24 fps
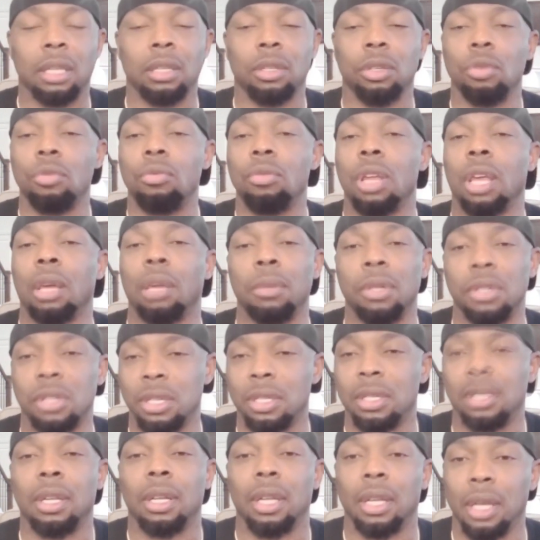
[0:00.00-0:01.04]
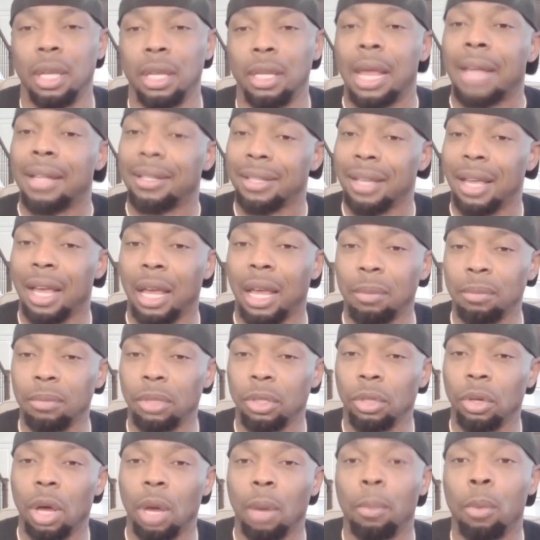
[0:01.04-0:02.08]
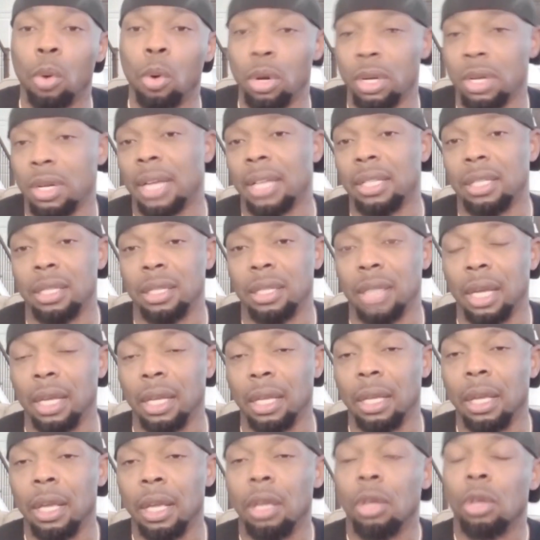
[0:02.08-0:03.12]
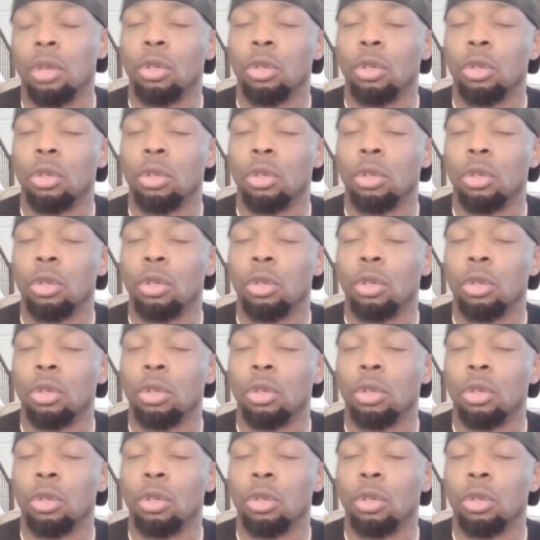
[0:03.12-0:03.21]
you name it, she did it in that time. I'm born in 1980,